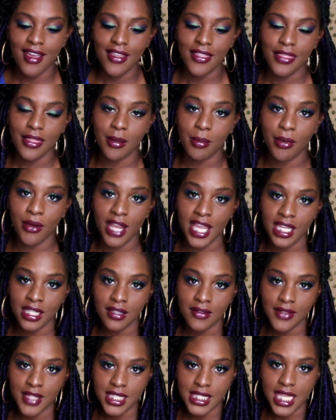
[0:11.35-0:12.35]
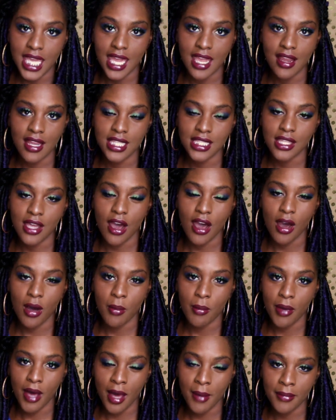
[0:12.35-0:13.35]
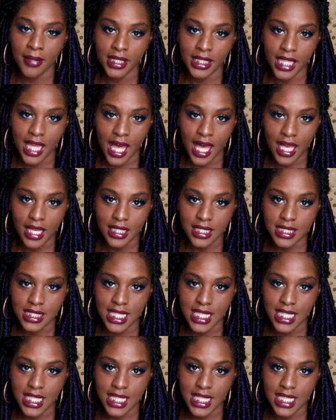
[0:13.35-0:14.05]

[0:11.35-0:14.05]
The brand of this hair is called Bomba Locks.